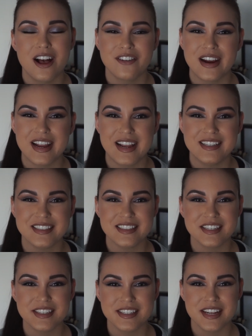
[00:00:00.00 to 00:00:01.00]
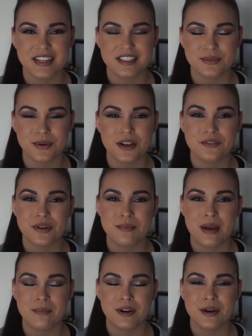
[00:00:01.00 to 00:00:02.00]
Alright guys, until the next one,
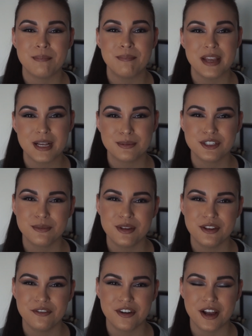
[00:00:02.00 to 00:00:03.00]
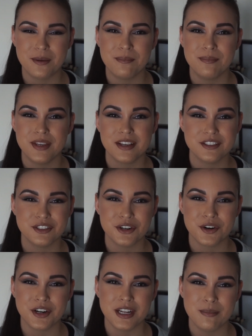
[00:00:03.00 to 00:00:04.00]
remember, makeup should be fun because you're
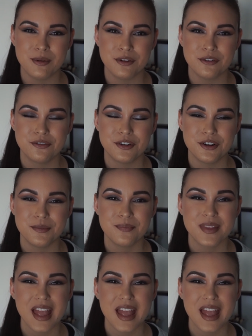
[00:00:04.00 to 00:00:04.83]
already beautiful.